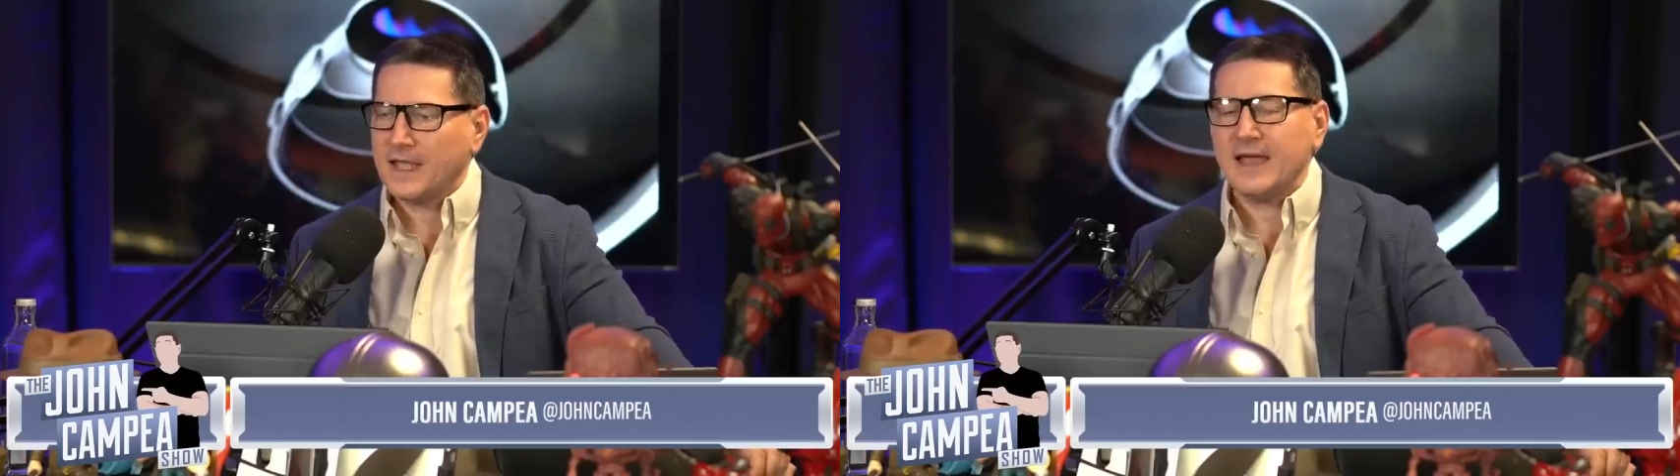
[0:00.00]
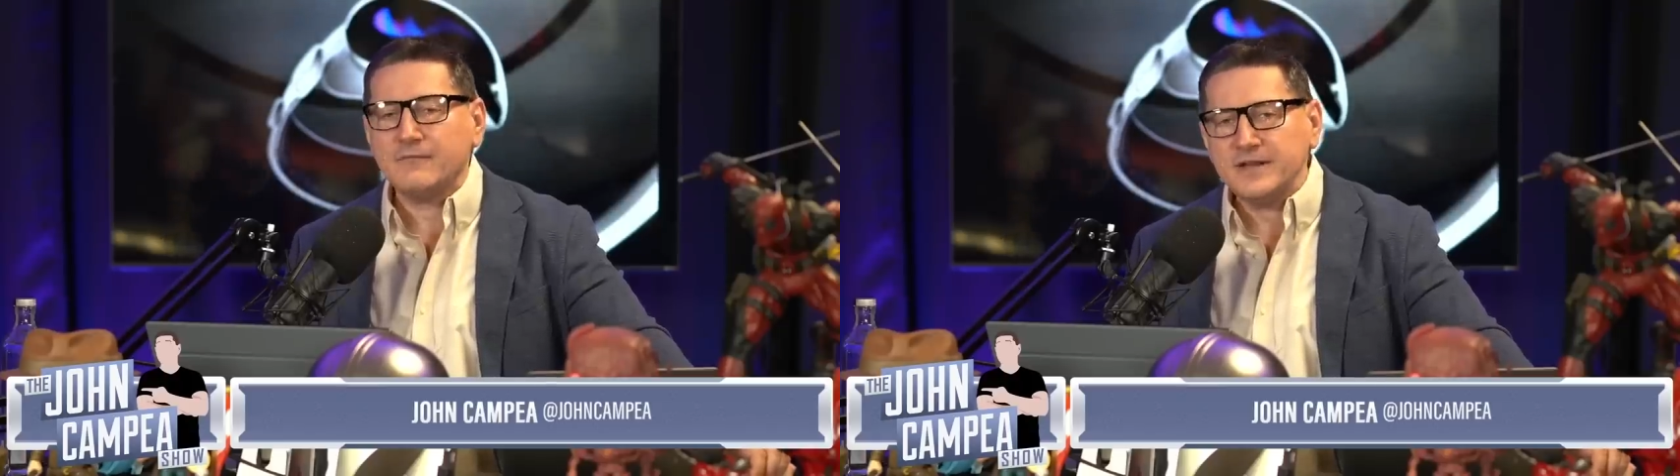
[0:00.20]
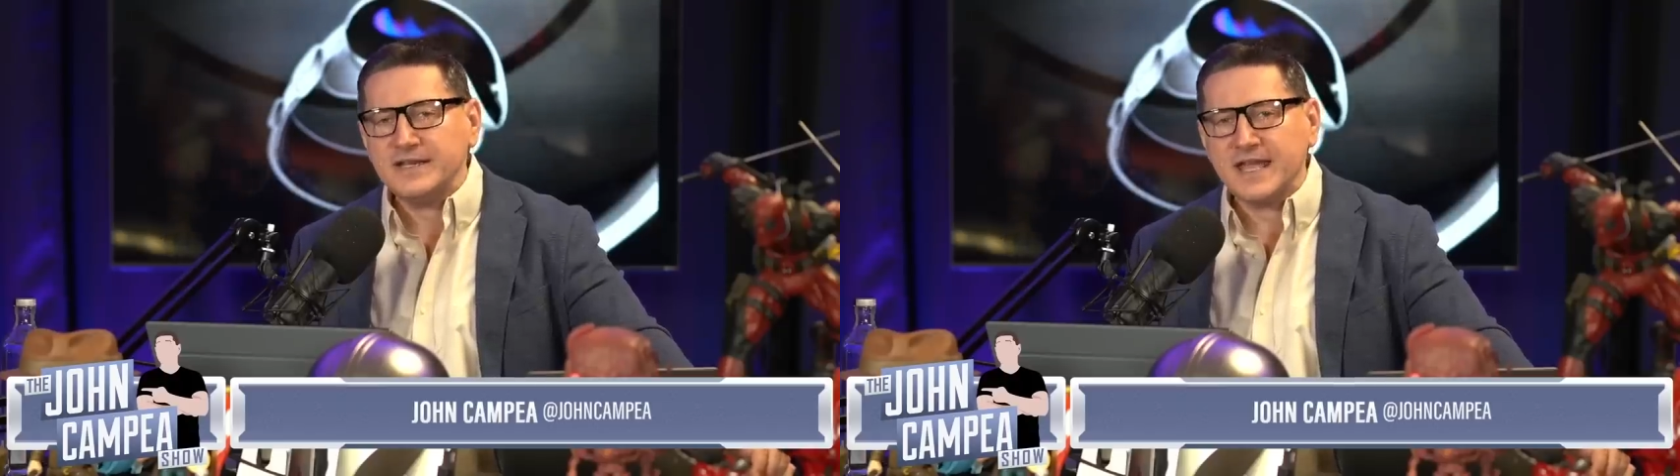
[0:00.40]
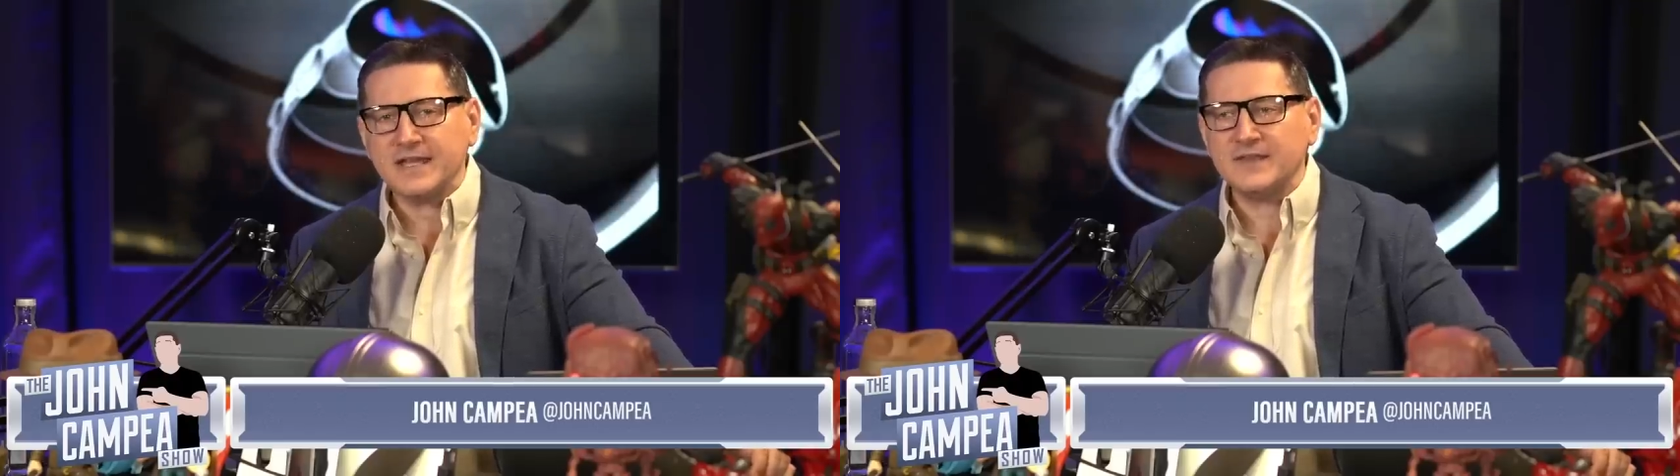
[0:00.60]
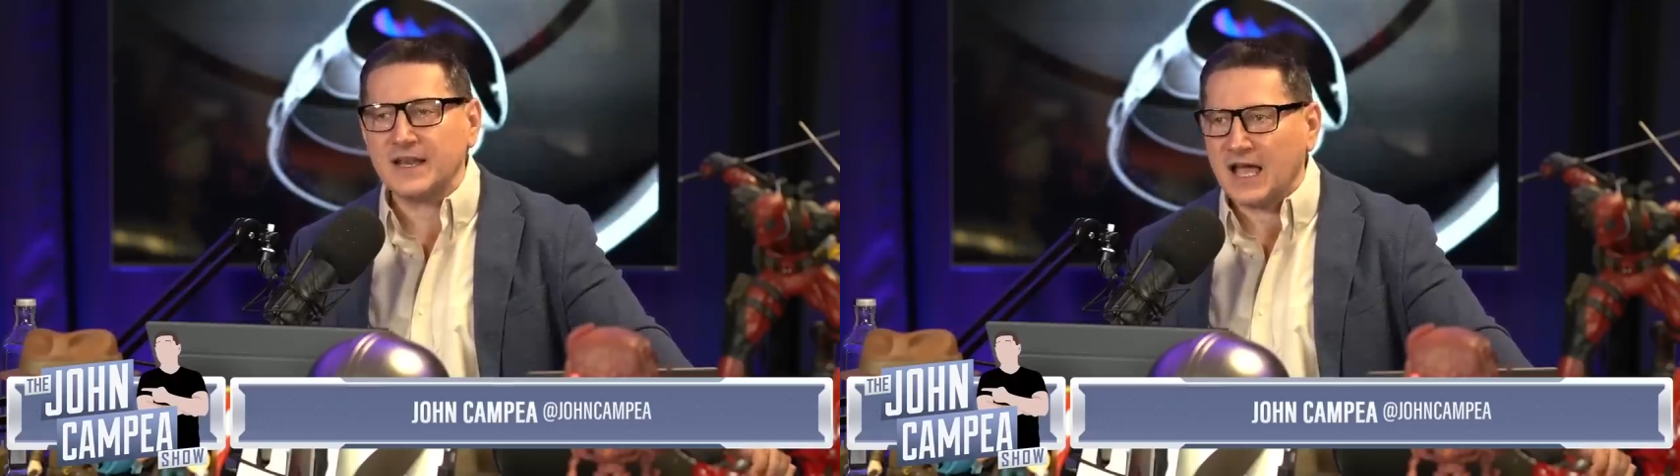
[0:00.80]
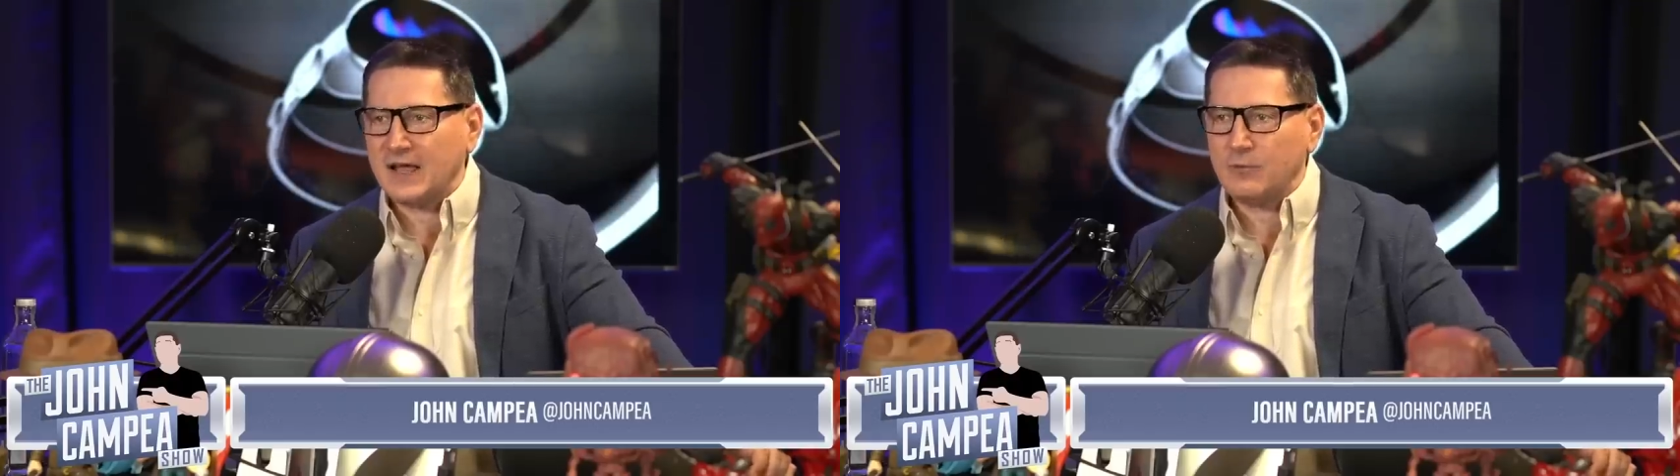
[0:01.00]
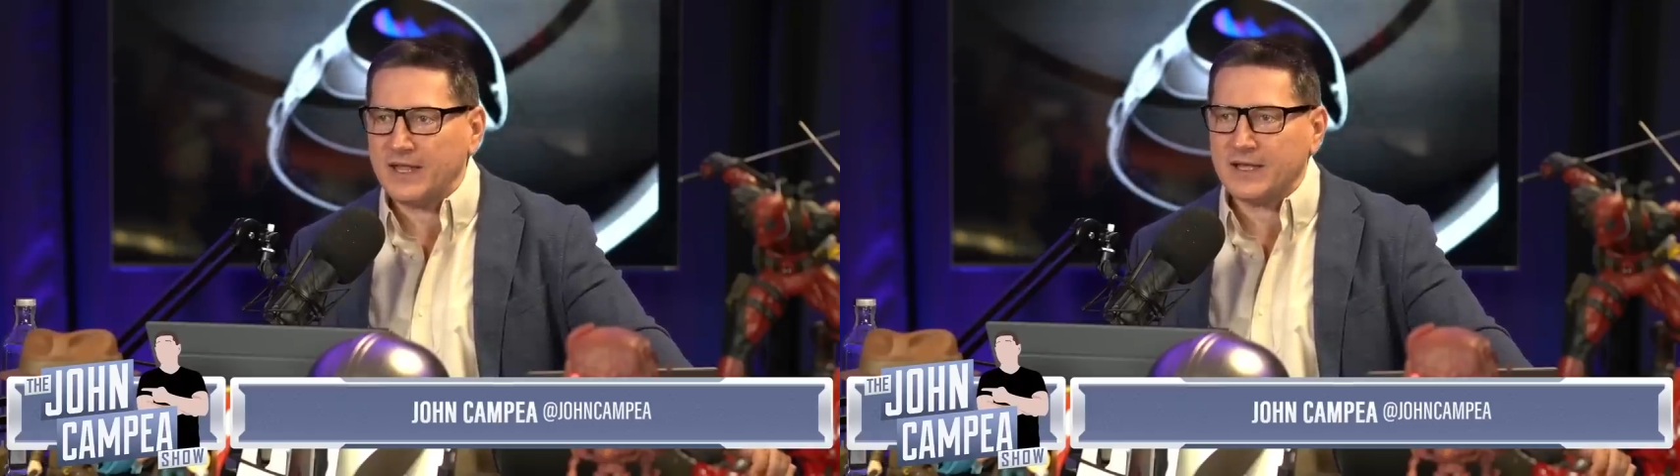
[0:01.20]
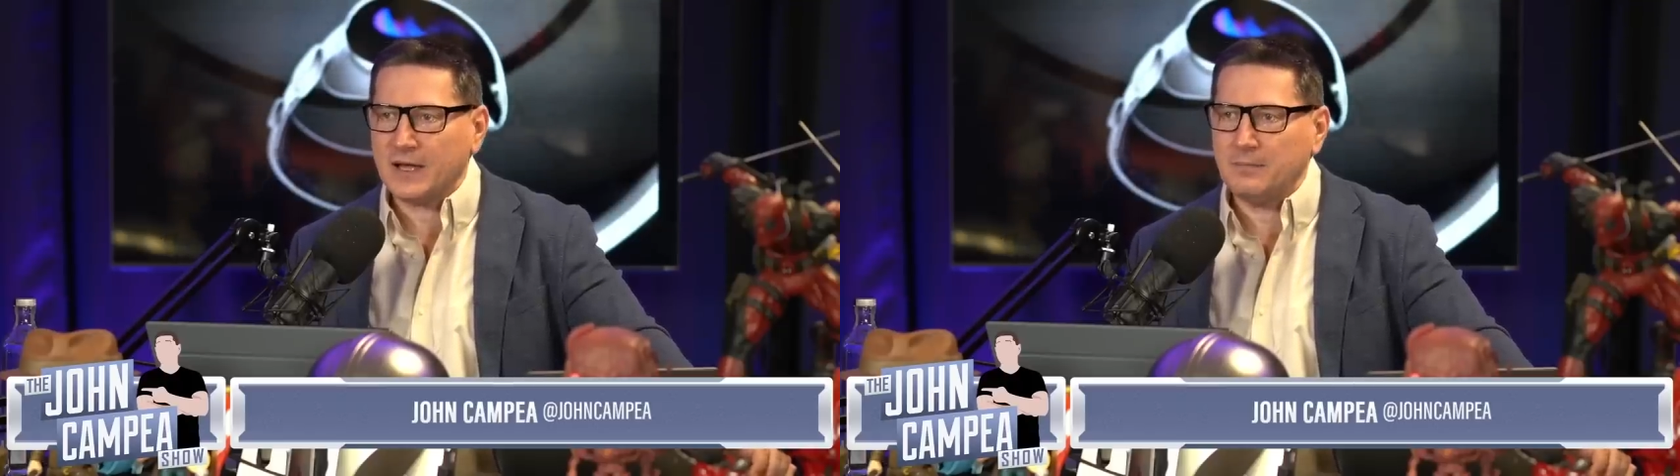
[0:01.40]
Every day that I
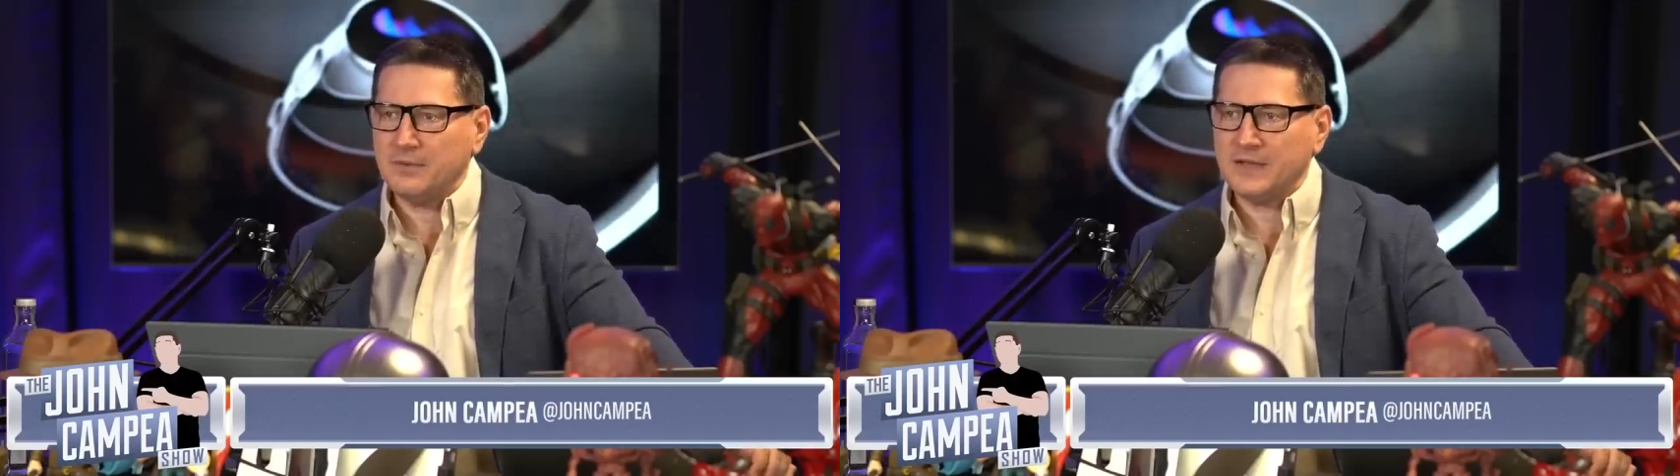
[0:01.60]
wake up